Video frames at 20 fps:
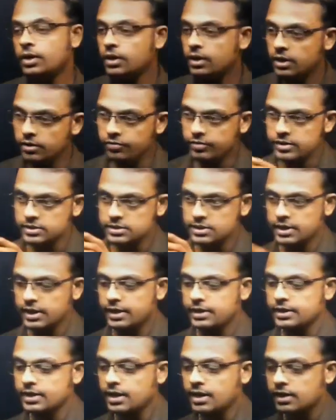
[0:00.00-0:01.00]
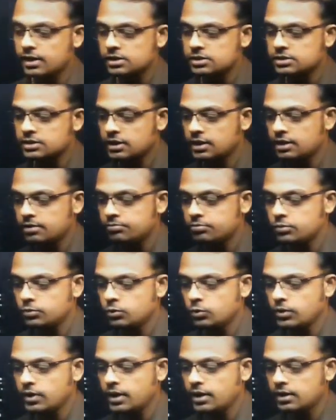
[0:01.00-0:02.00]
If it is a rectangle shape,
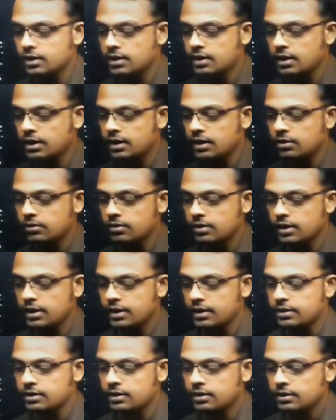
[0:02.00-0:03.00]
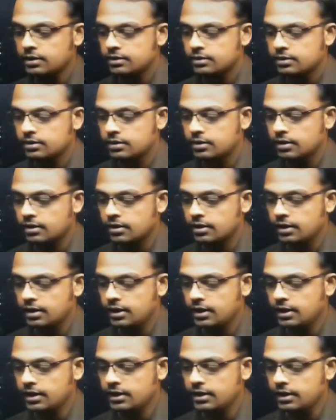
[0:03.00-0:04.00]
you can calculate the
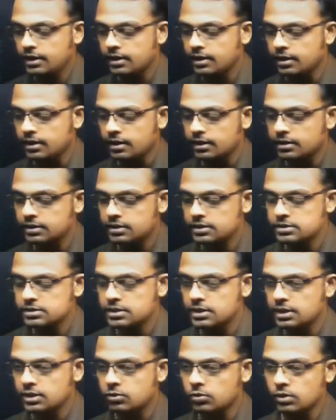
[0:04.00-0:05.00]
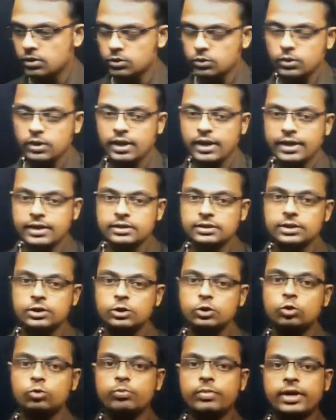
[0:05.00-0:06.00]
area is equal to length
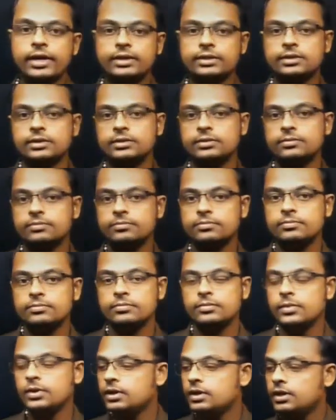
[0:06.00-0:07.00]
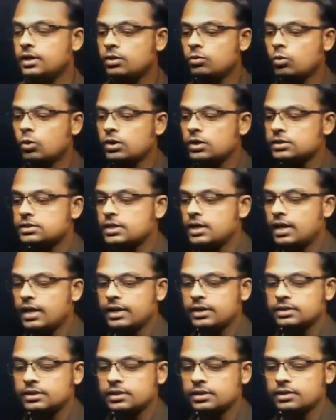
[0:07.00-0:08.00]
into breadth. Here what is the
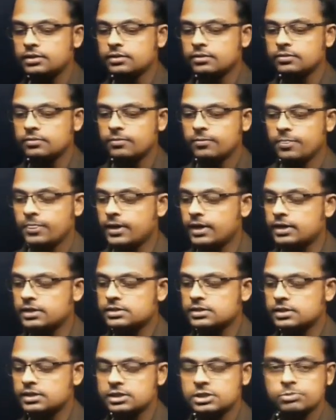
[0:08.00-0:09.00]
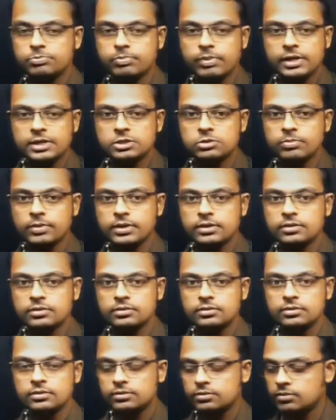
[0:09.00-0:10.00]
length here? That is a displacement.
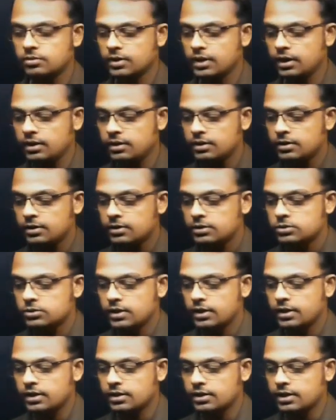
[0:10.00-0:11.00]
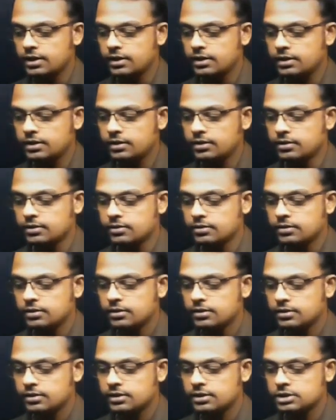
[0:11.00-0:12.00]
Okay, so I can write here
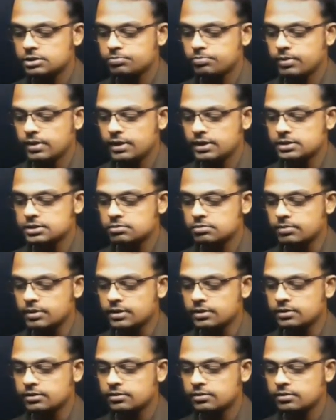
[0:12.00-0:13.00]
displacement.